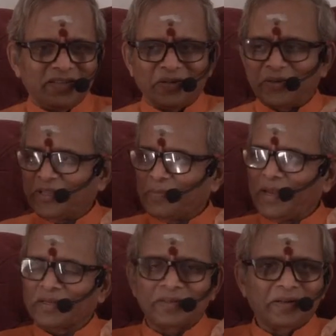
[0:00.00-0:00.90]
so that the
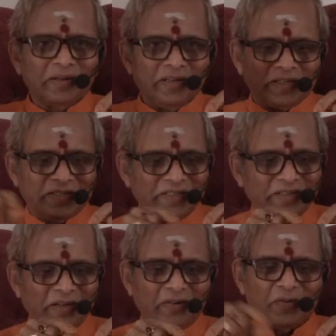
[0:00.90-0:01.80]
blood circulation
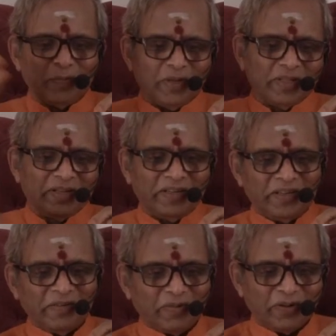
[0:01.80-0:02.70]
of the mother is
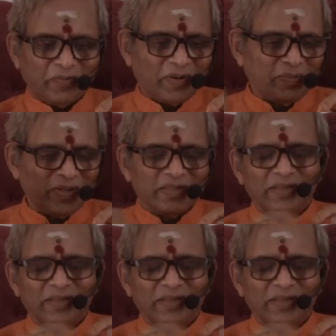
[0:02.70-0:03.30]
different from this.